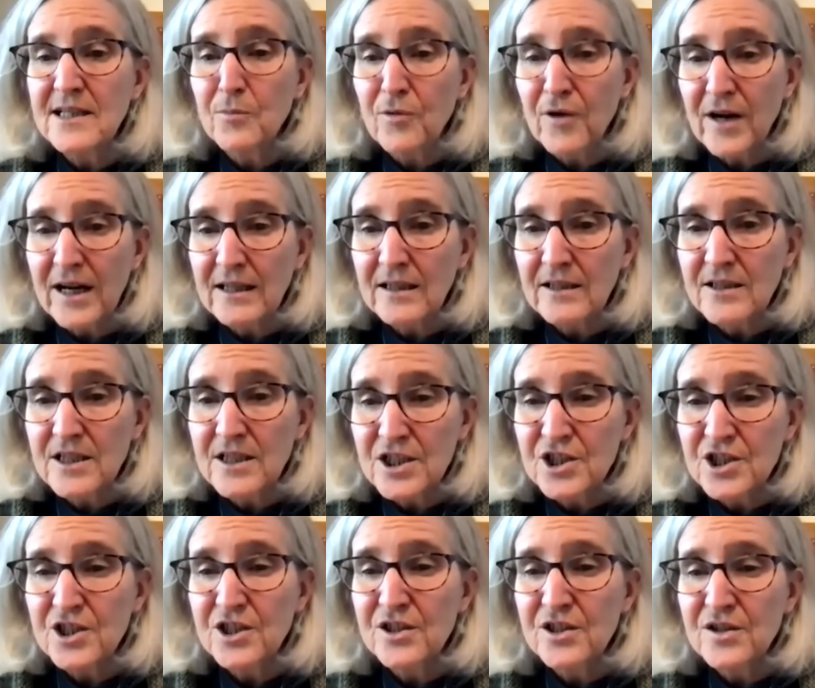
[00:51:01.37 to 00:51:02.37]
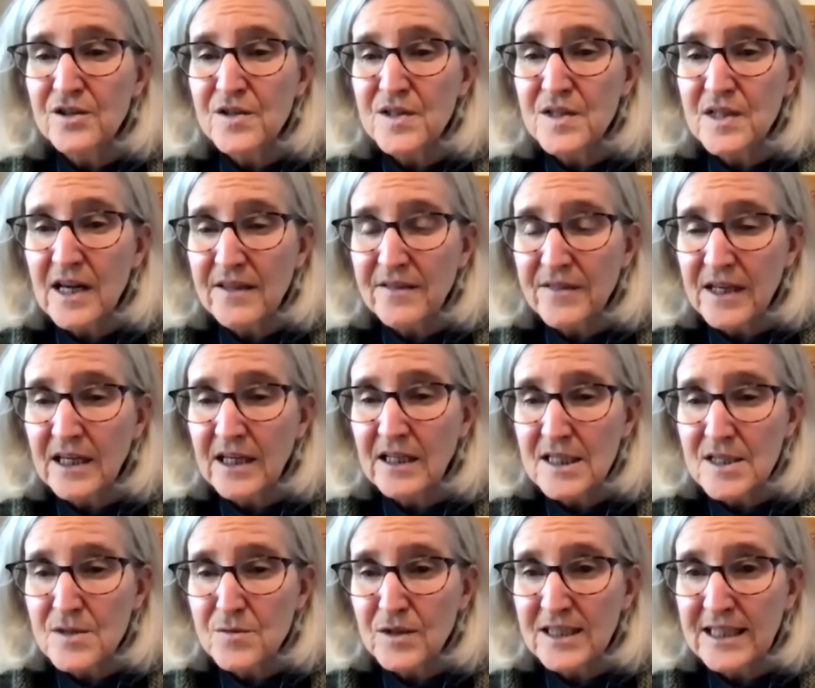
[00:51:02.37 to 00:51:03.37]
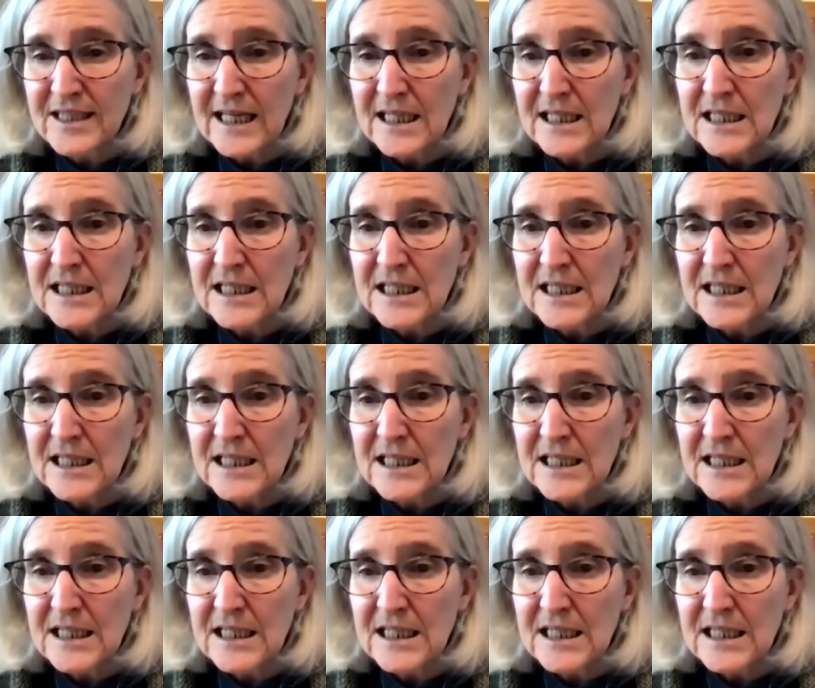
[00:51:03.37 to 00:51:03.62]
Practitioners, I think is what that